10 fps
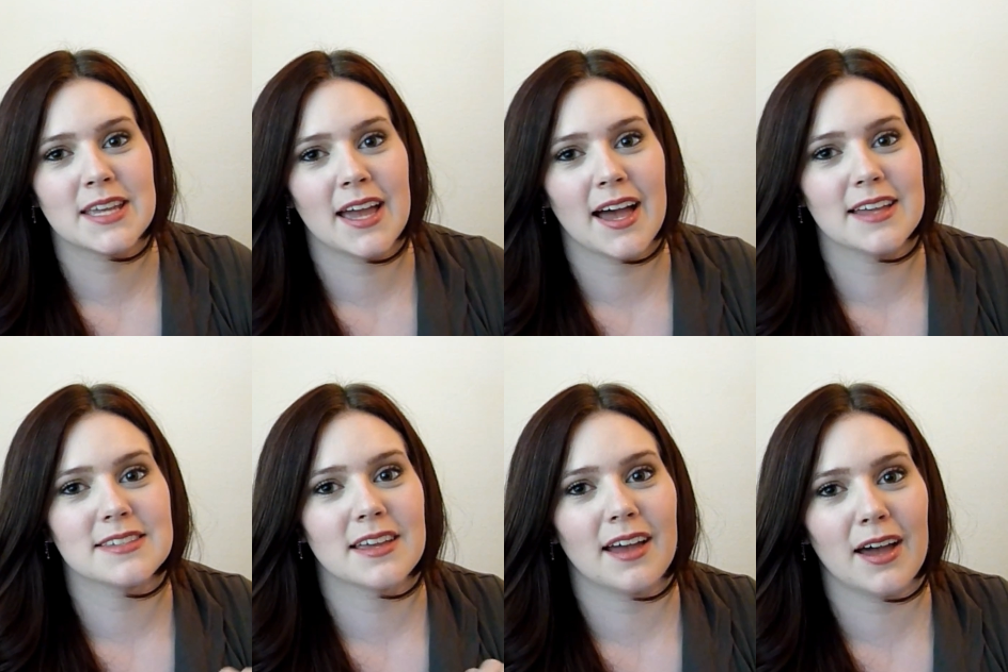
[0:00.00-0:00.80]
he has
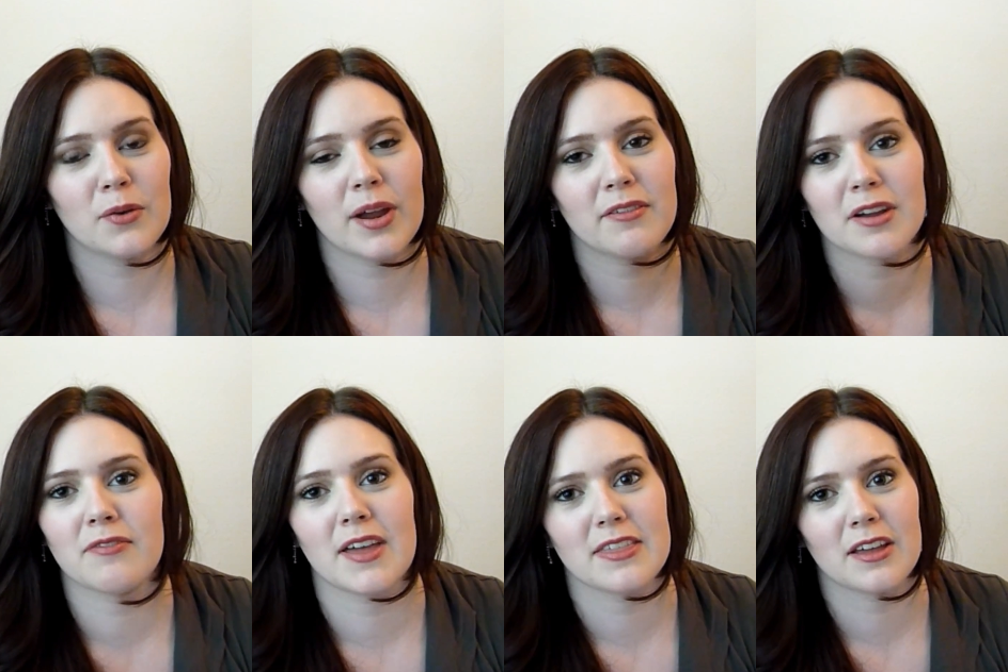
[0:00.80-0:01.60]
unwavering
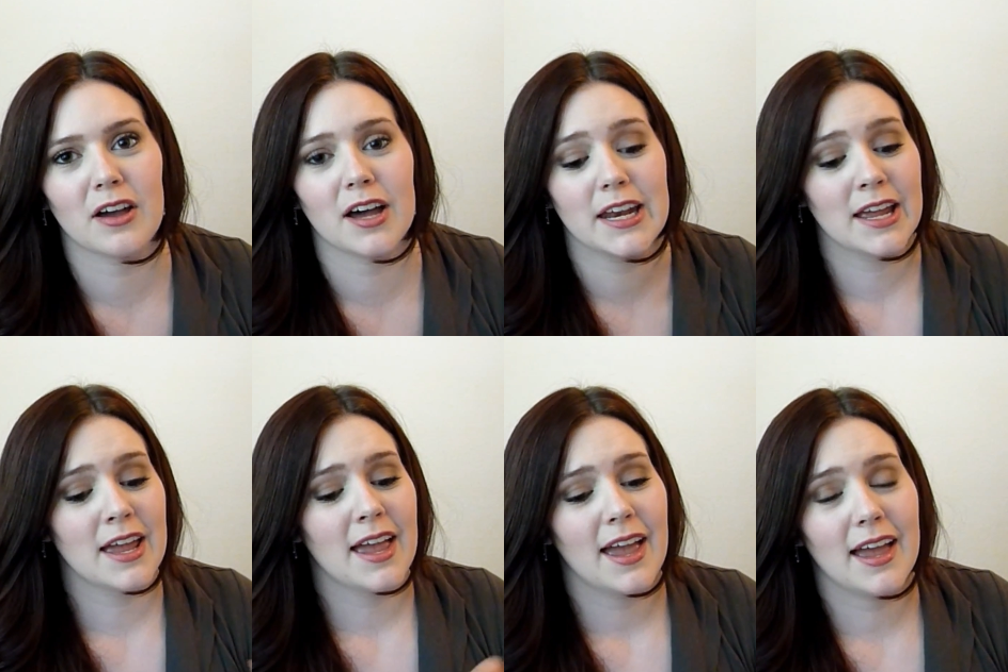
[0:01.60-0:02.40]
faith in God
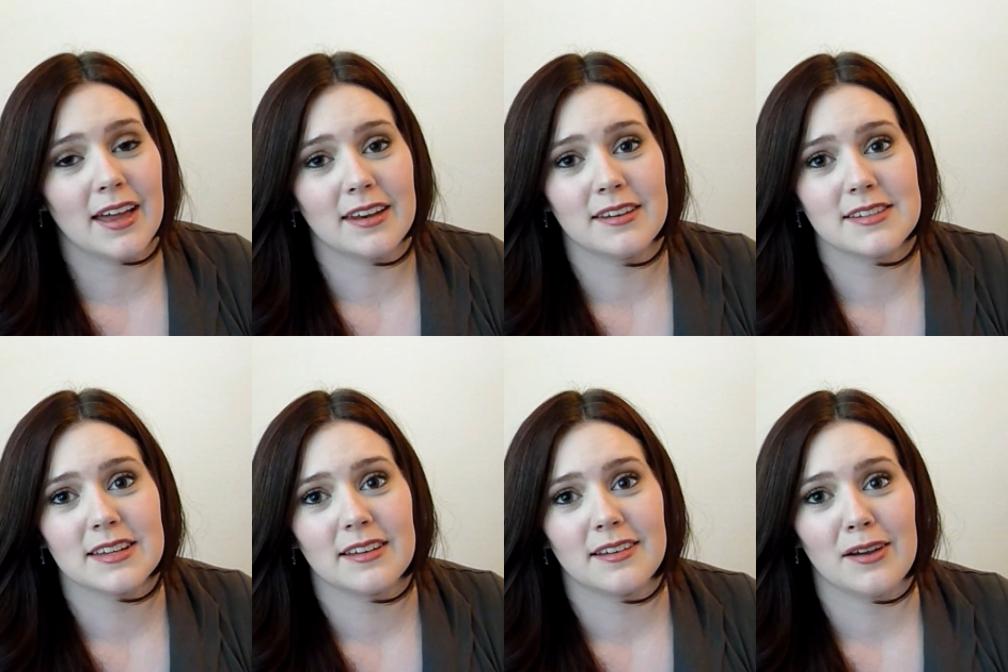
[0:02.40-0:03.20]
and
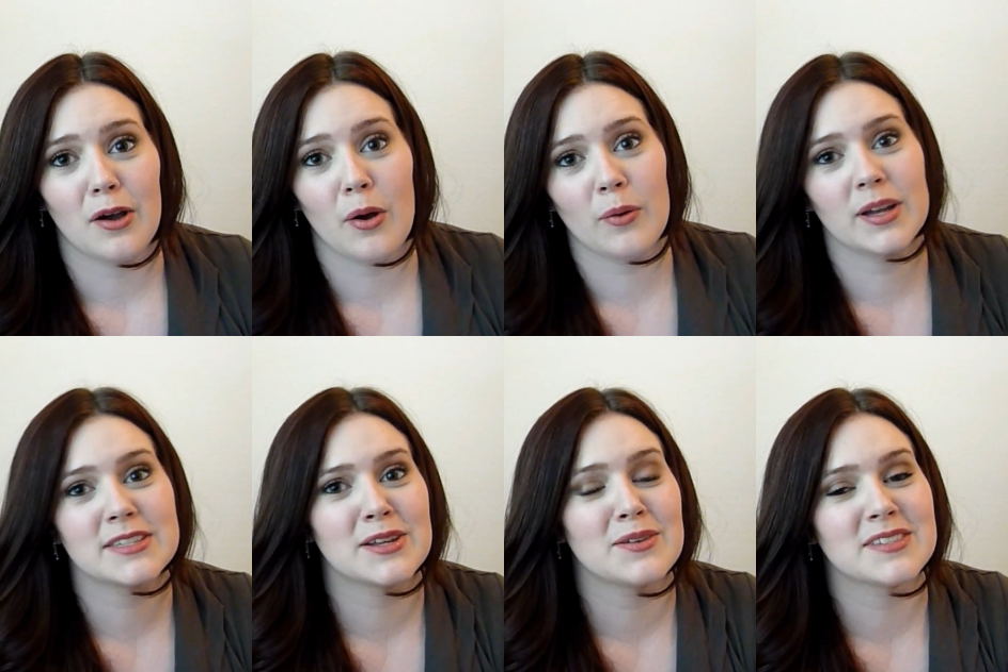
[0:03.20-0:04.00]

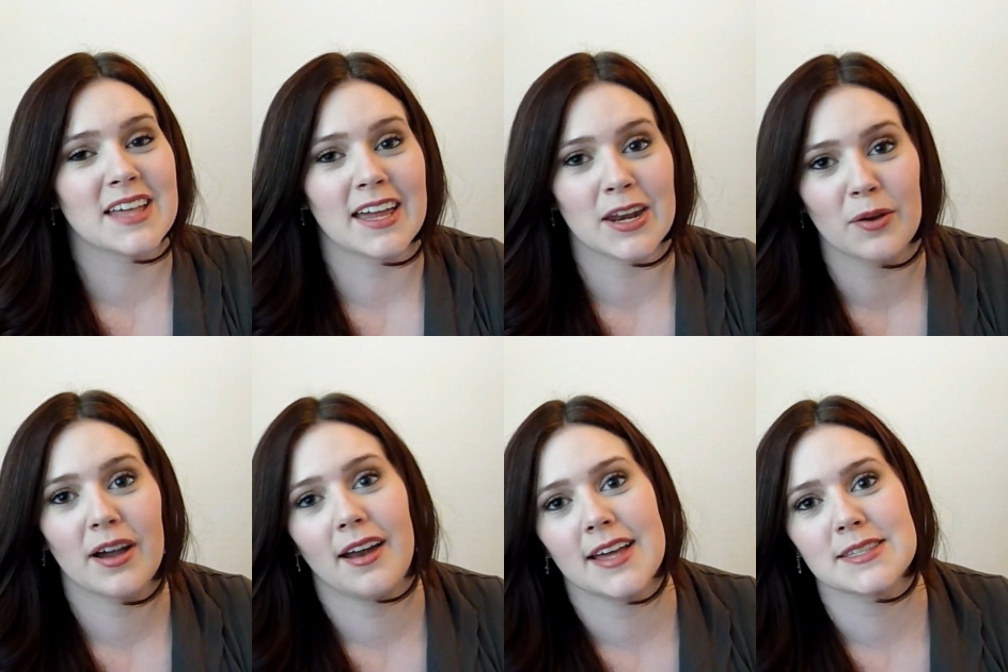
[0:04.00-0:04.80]
always knows that, you know,
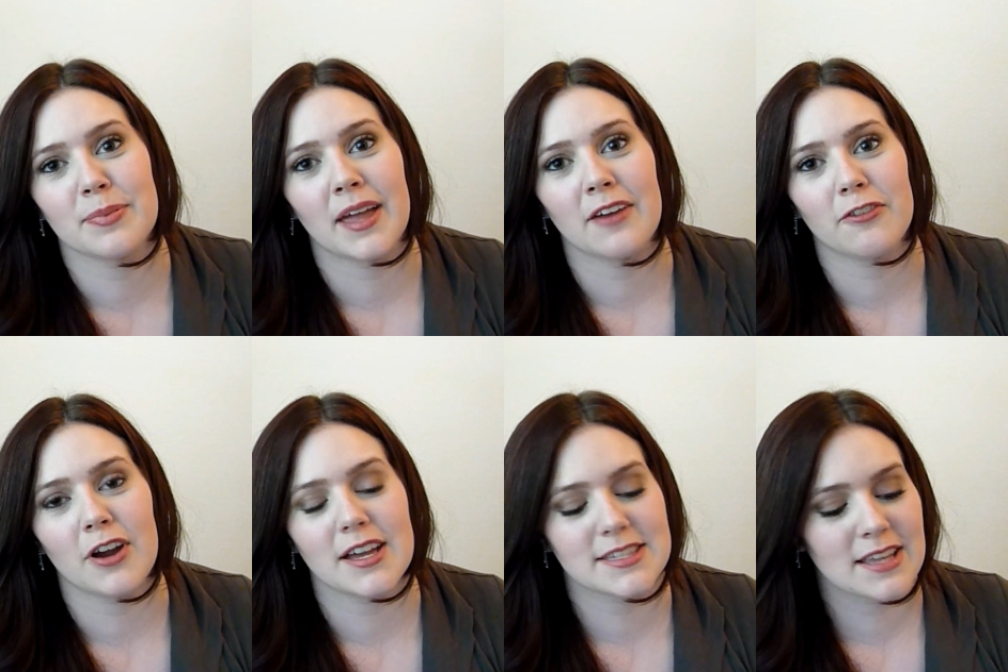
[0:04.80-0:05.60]
God has a plan for
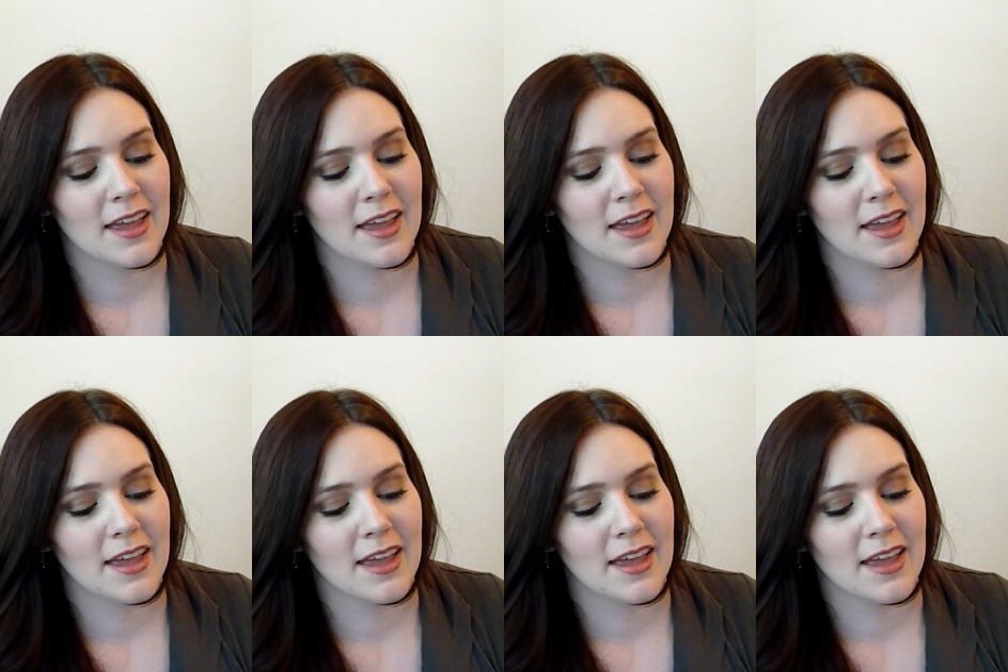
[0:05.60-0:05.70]
us.